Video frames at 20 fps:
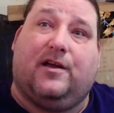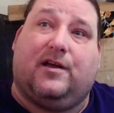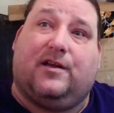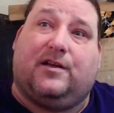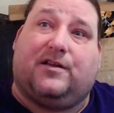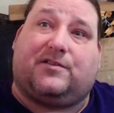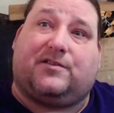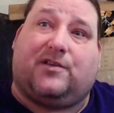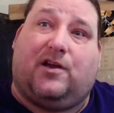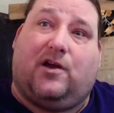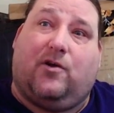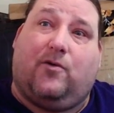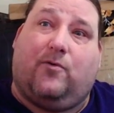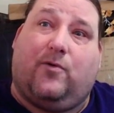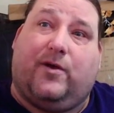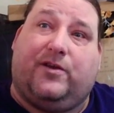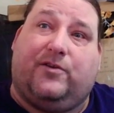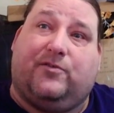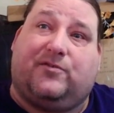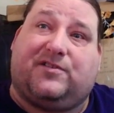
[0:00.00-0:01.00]
So
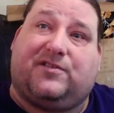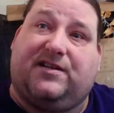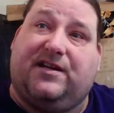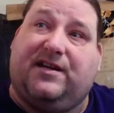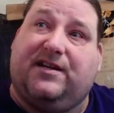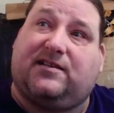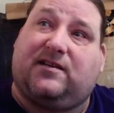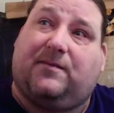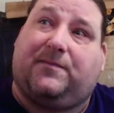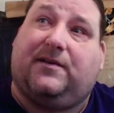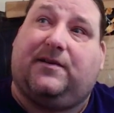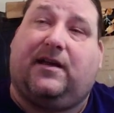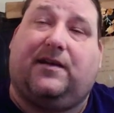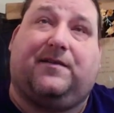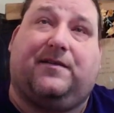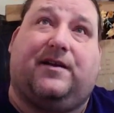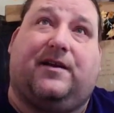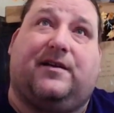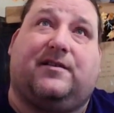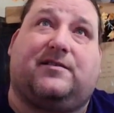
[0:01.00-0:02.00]
when you see something like
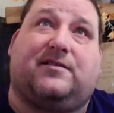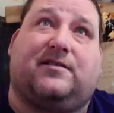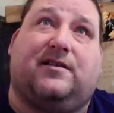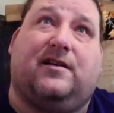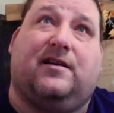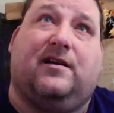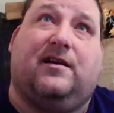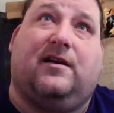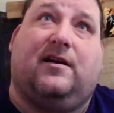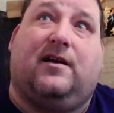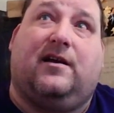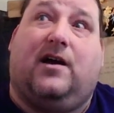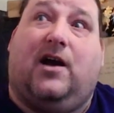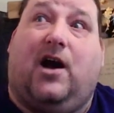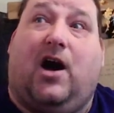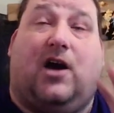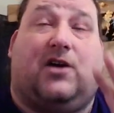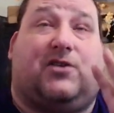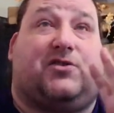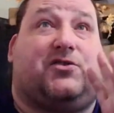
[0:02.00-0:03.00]
this,
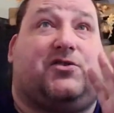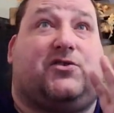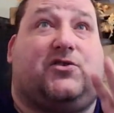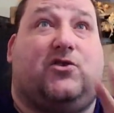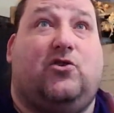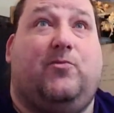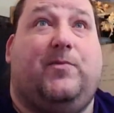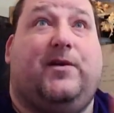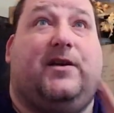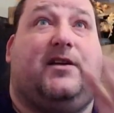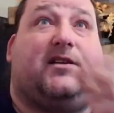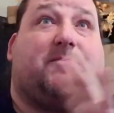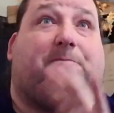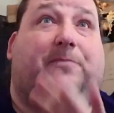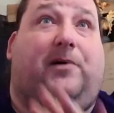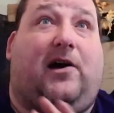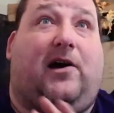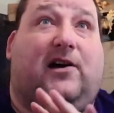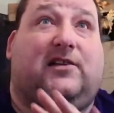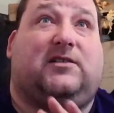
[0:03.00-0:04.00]
assuming it's
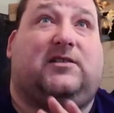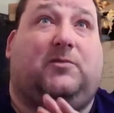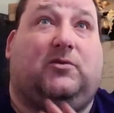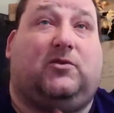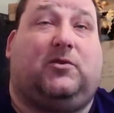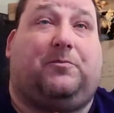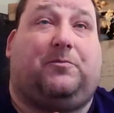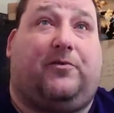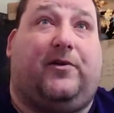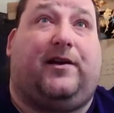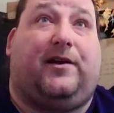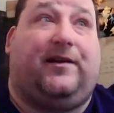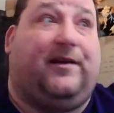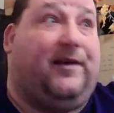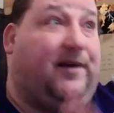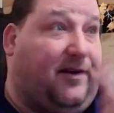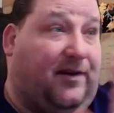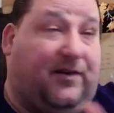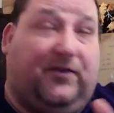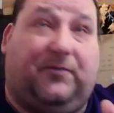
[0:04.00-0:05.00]
possible to print,
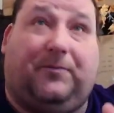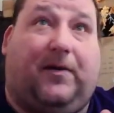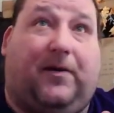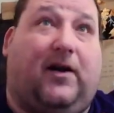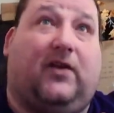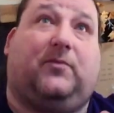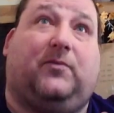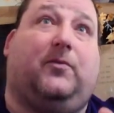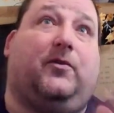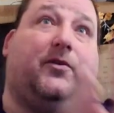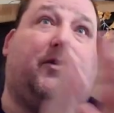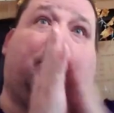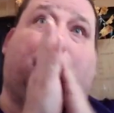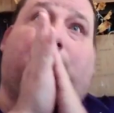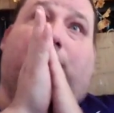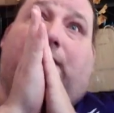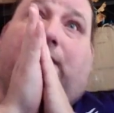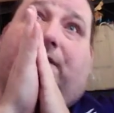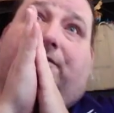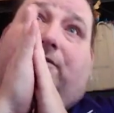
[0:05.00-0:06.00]
it is possible you
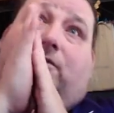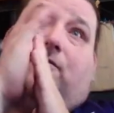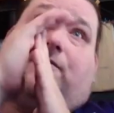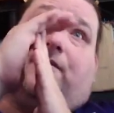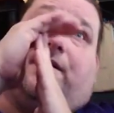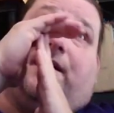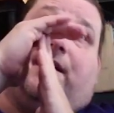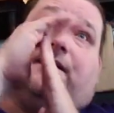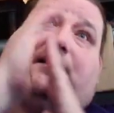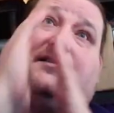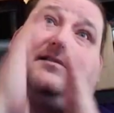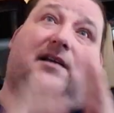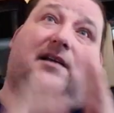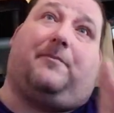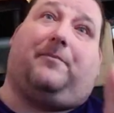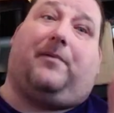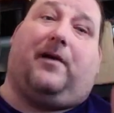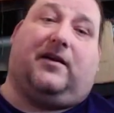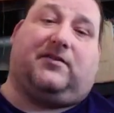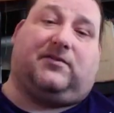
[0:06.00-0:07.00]
will have an overhang that's not
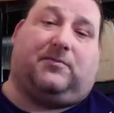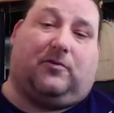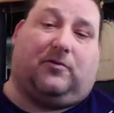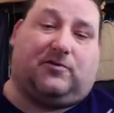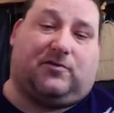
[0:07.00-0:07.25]
possible.